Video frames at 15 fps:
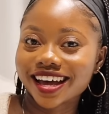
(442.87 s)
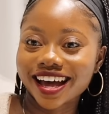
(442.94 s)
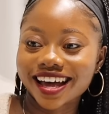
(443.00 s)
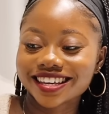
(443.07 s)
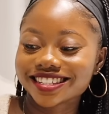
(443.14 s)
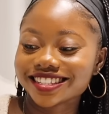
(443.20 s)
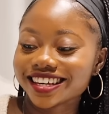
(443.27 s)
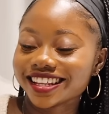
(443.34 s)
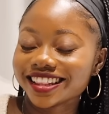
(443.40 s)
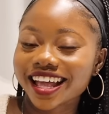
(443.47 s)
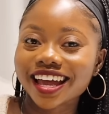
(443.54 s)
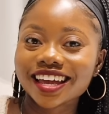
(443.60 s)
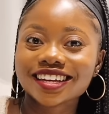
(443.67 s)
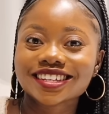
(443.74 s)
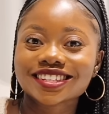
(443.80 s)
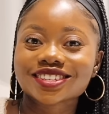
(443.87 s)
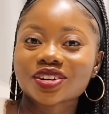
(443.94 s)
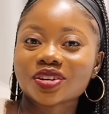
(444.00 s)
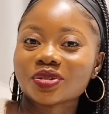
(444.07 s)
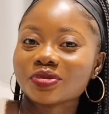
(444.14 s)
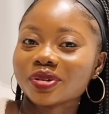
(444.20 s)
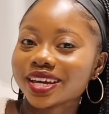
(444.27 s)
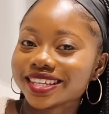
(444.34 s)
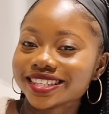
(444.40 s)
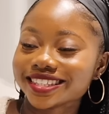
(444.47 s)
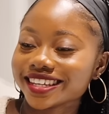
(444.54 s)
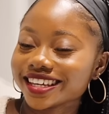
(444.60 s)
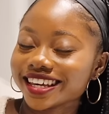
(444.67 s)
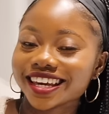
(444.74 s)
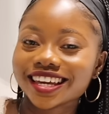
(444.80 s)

I said, that is crazy.